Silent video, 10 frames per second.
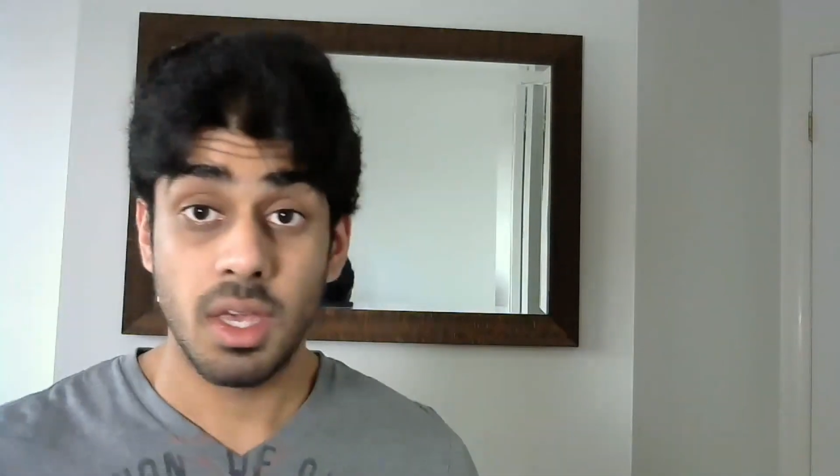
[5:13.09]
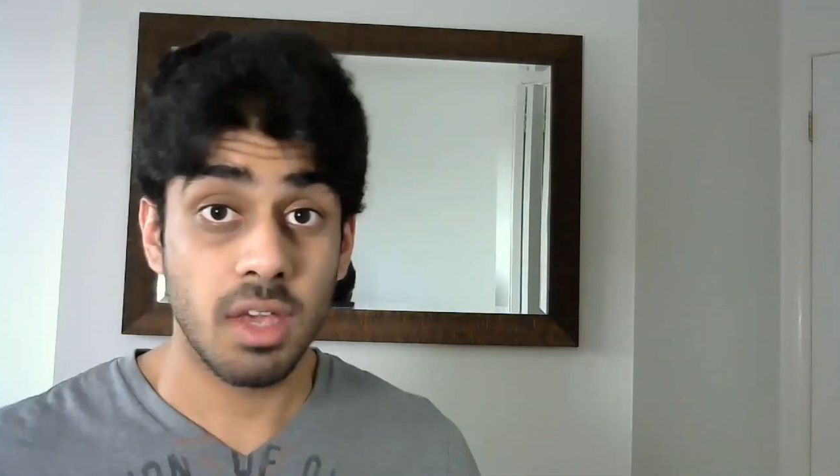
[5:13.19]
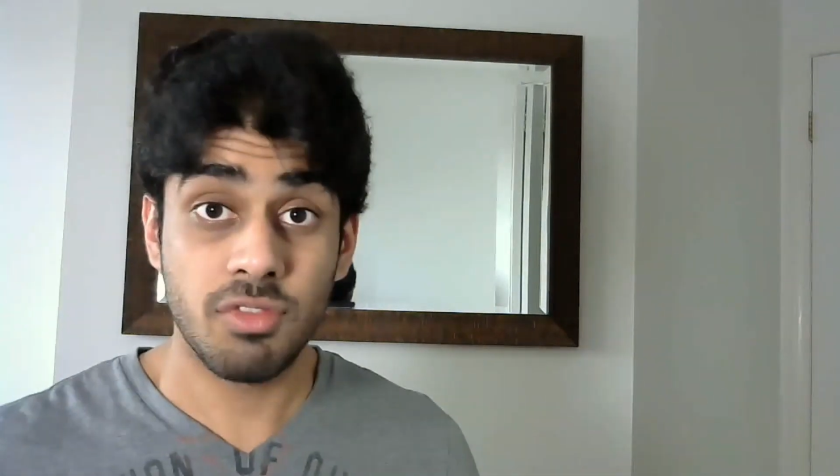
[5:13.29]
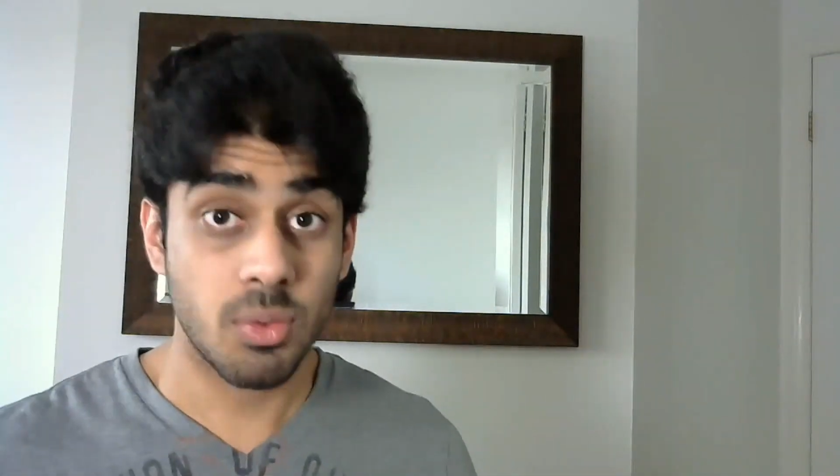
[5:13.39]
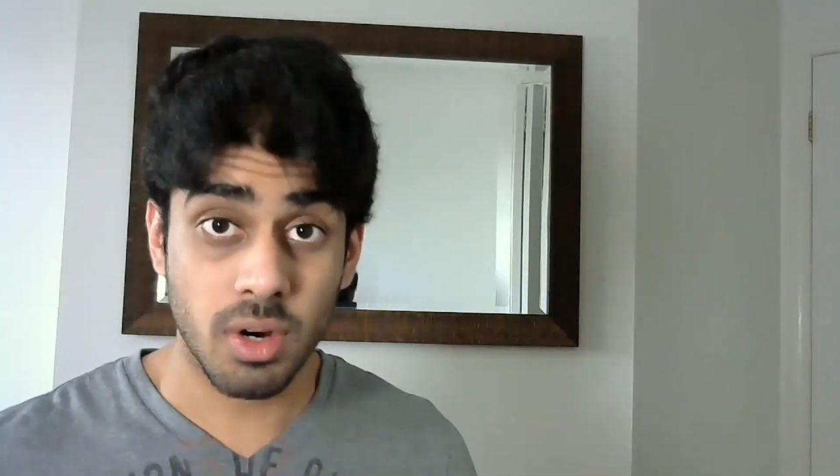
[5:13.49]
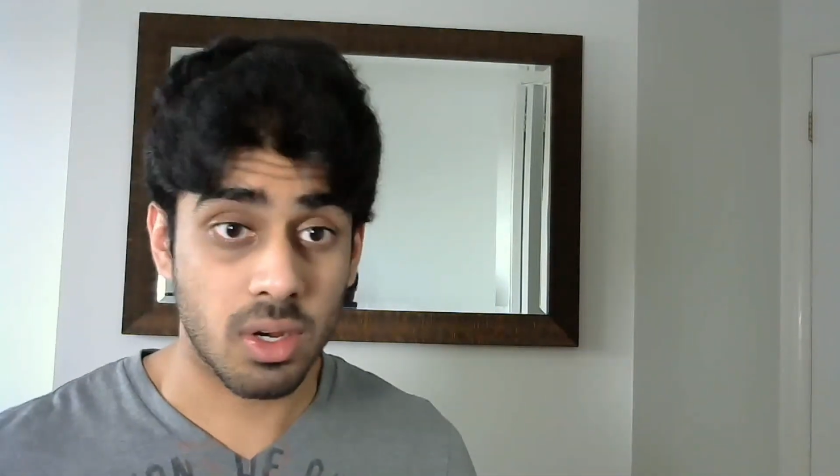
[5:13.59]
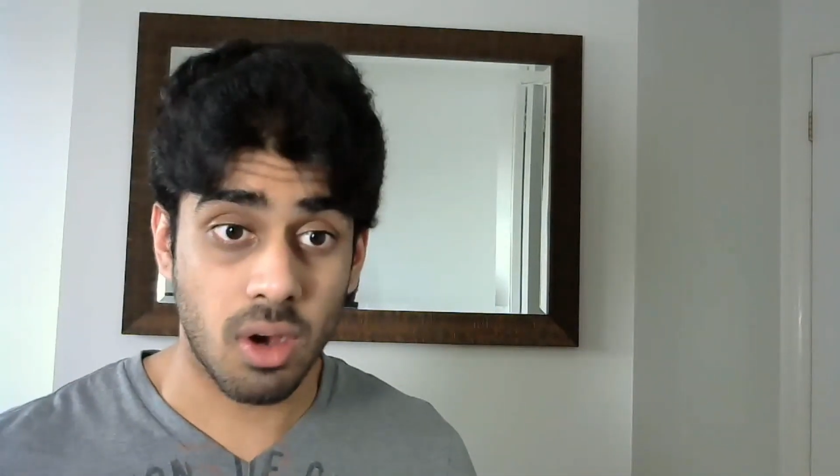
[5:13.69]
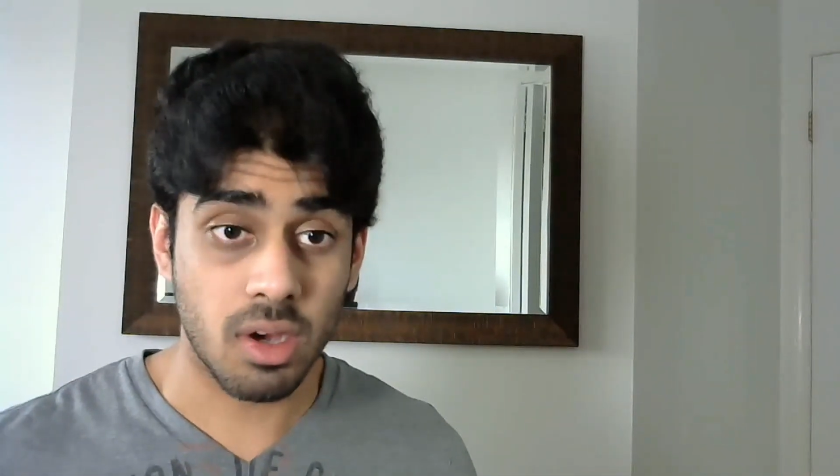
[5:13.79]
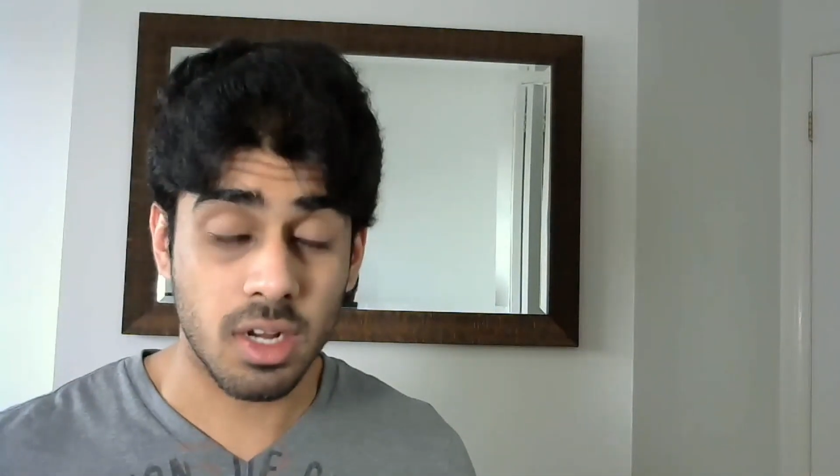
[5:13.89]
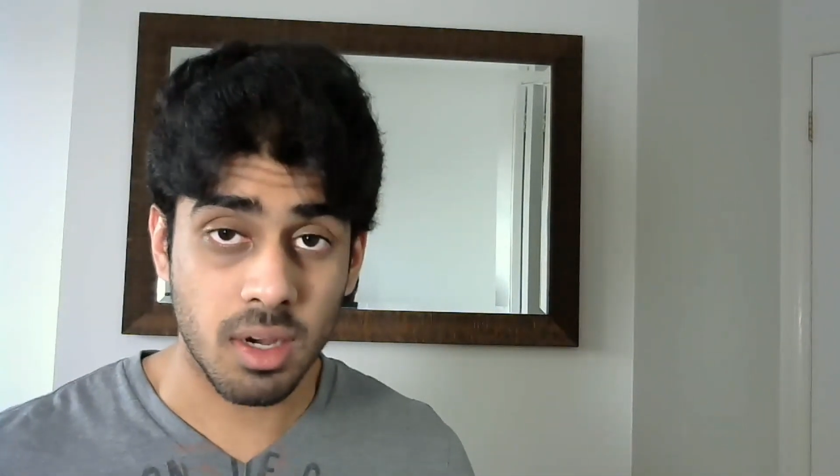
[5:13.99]
If you are
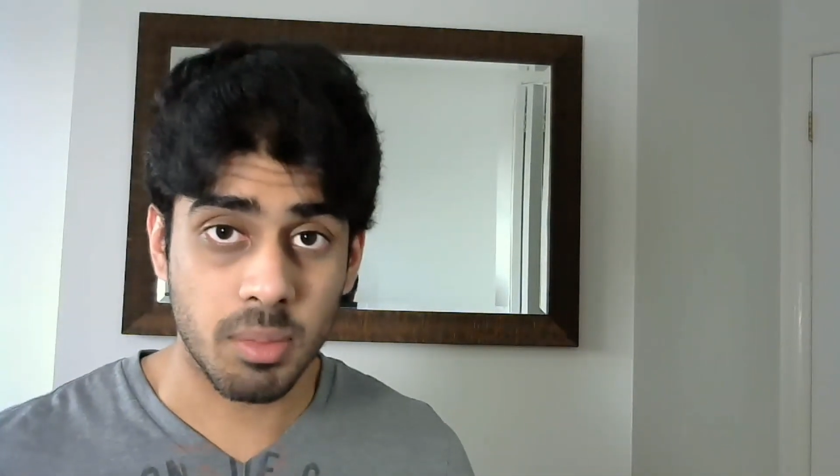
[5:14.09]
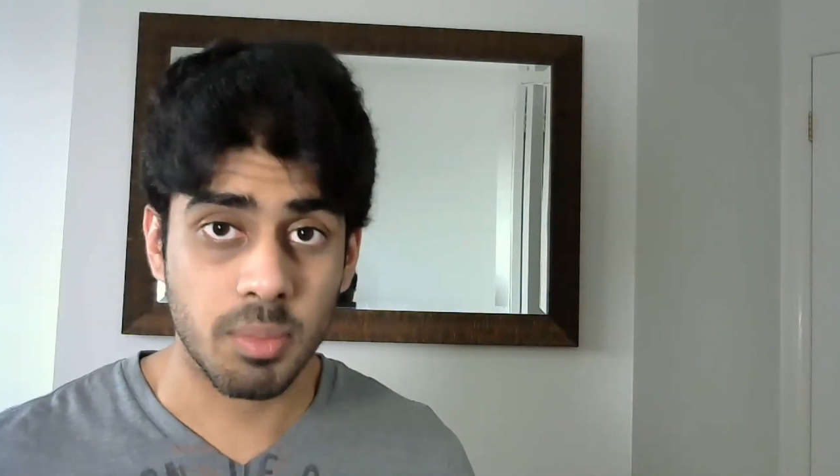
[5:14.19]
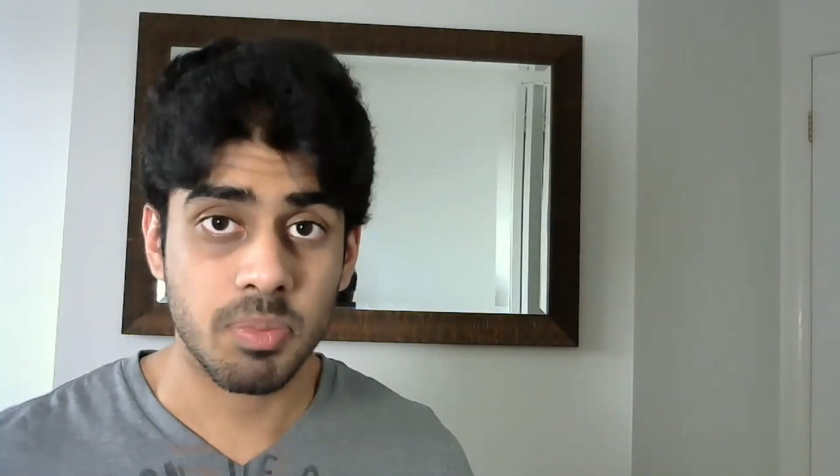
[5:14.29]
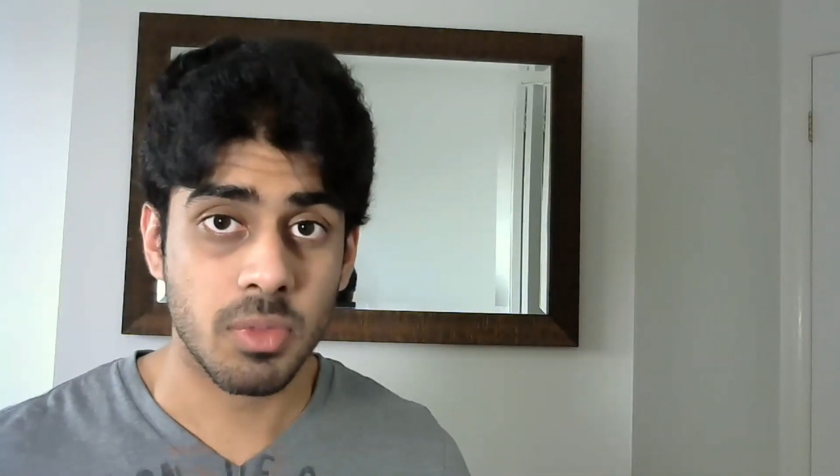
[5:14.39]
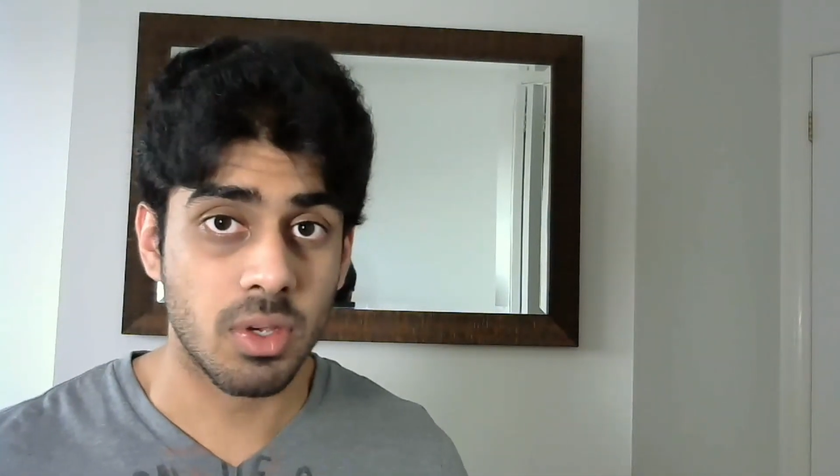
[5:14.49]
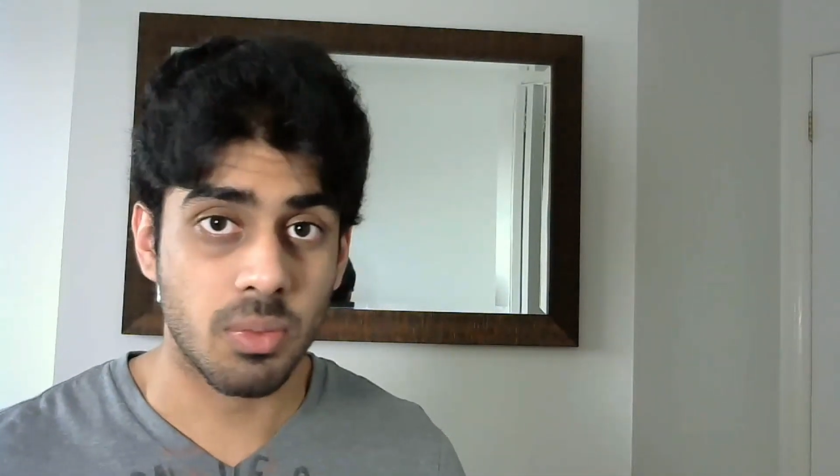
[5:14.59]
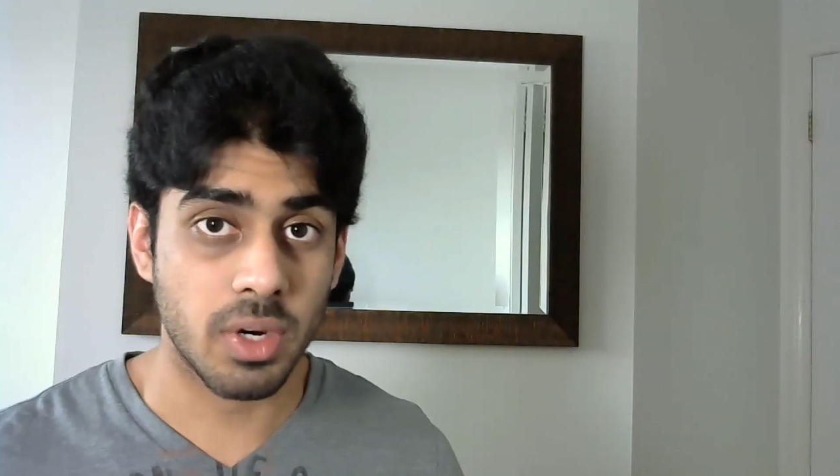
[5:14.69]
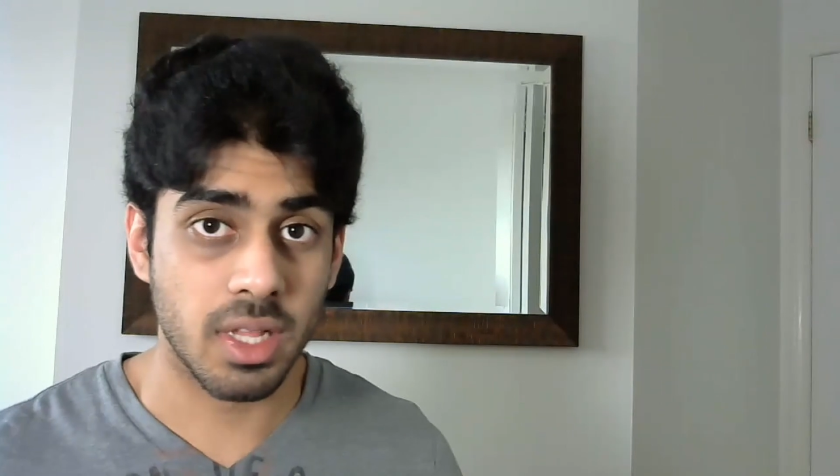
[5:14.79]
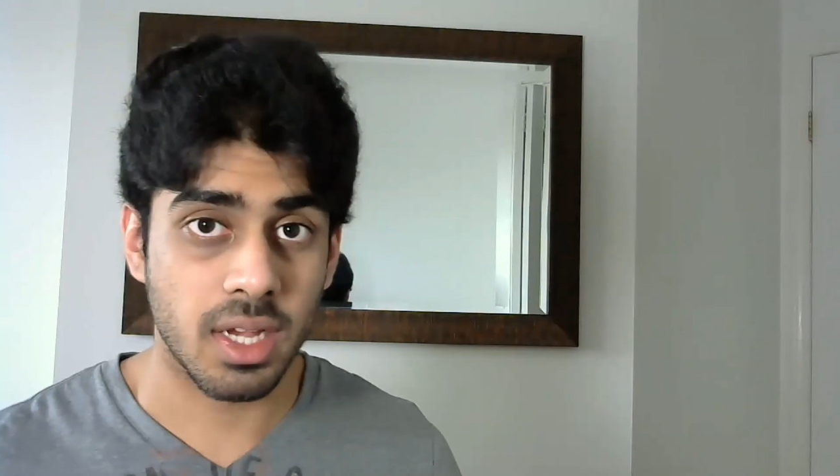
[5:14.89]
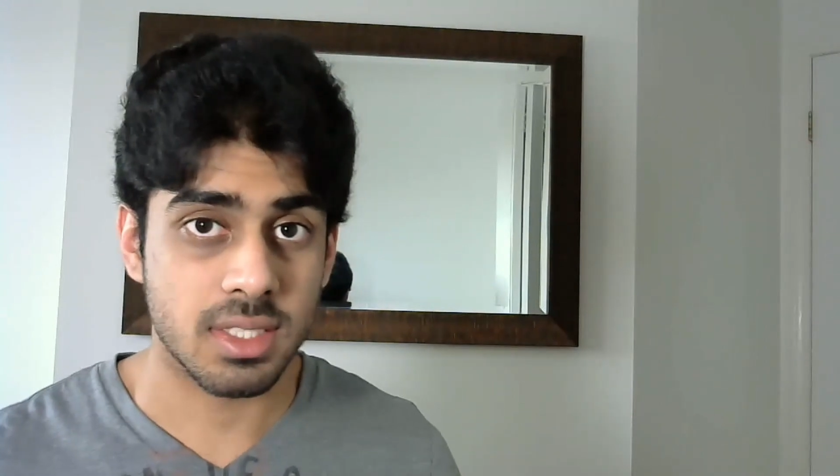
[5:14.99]
caught up, you'll
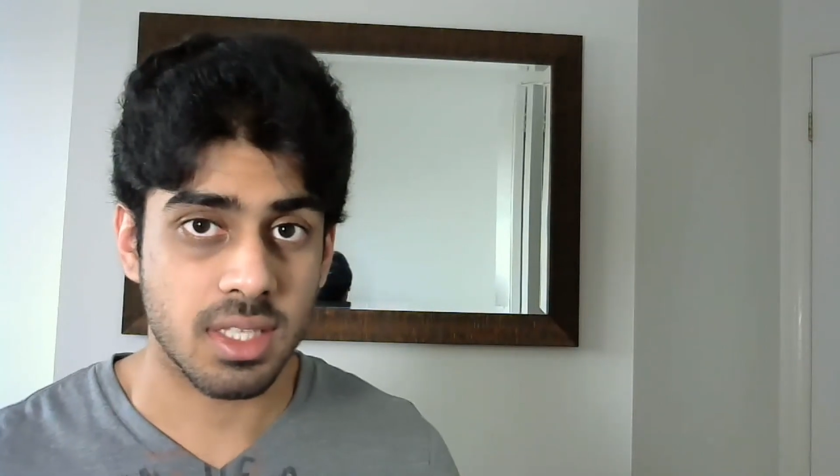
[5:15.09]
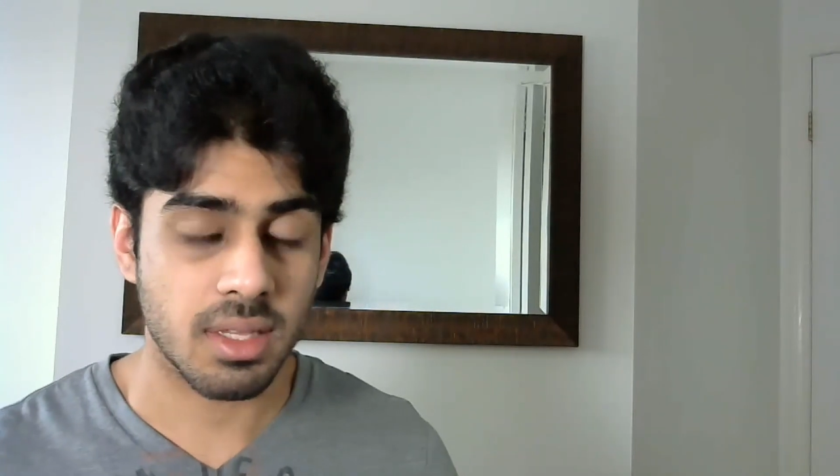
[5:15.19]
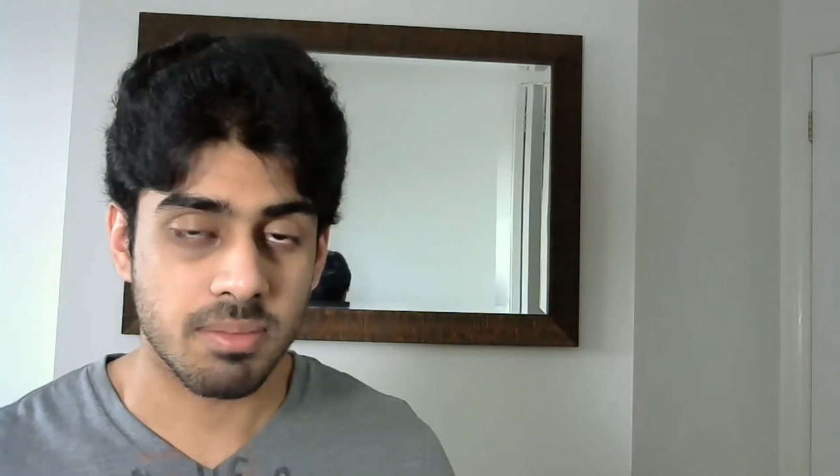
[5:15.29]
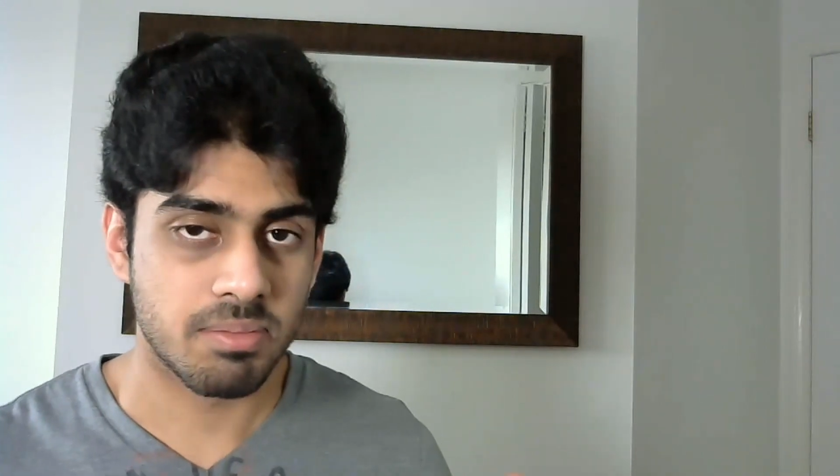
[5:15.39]
realize that